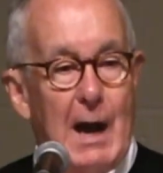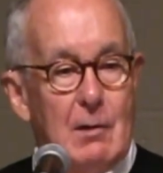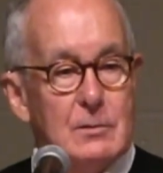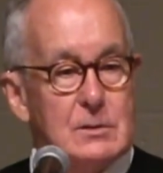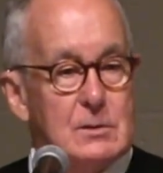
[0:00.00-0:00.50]

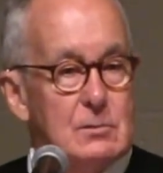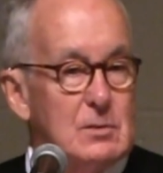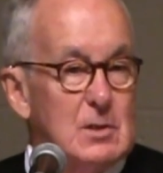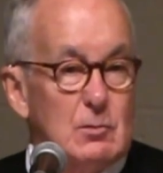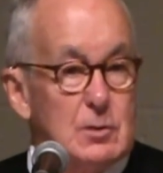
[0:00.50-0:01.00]
out to
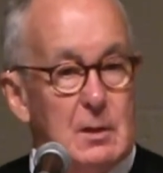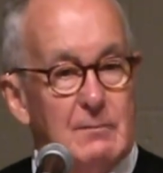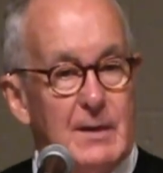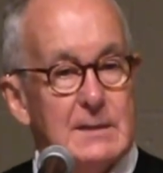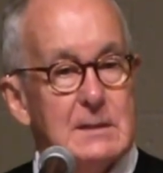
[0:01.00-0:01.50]
social
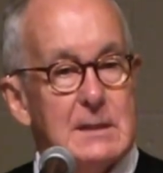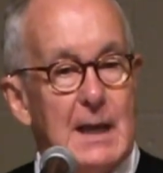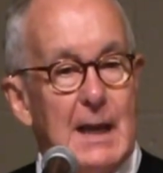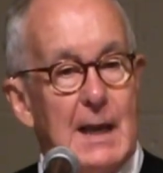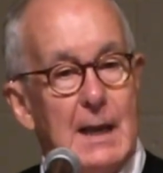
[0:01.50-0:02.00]
events
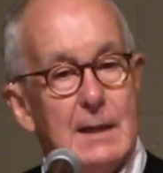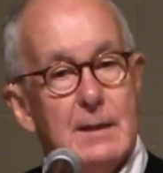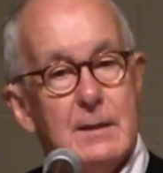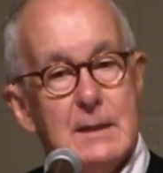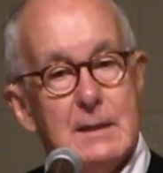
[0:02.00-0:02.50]

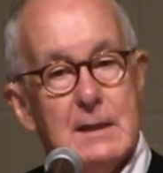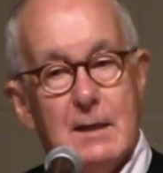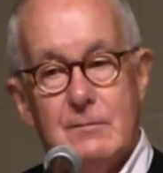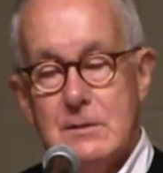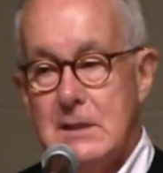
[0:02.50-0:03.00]
and the
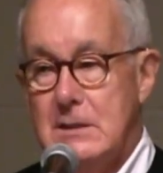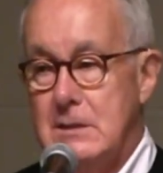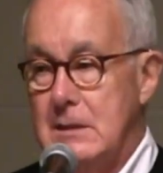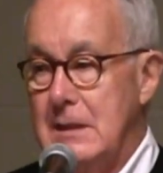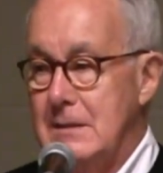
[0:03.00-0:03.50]

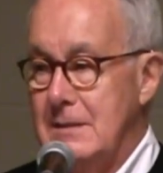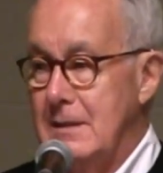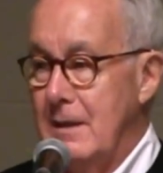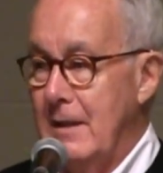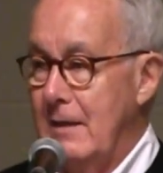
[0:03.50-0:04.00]
conversation gets
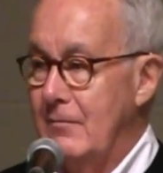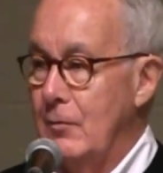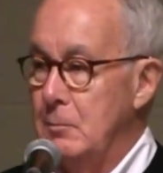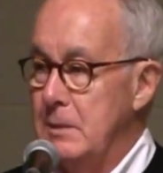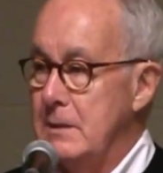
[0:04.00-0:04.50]
into that
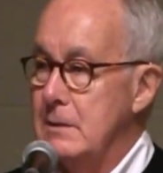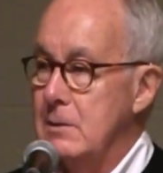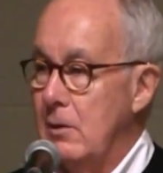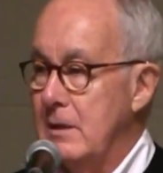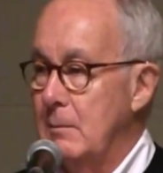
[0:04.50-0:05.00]
forbidden
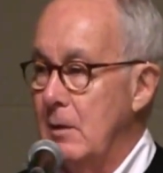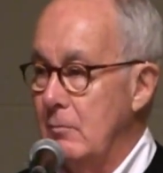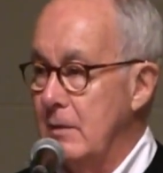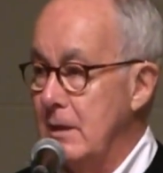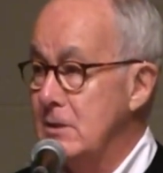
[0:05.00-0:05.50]
talk
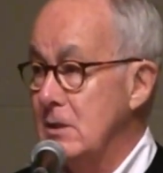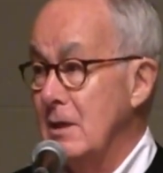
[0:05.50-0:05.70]
about religion,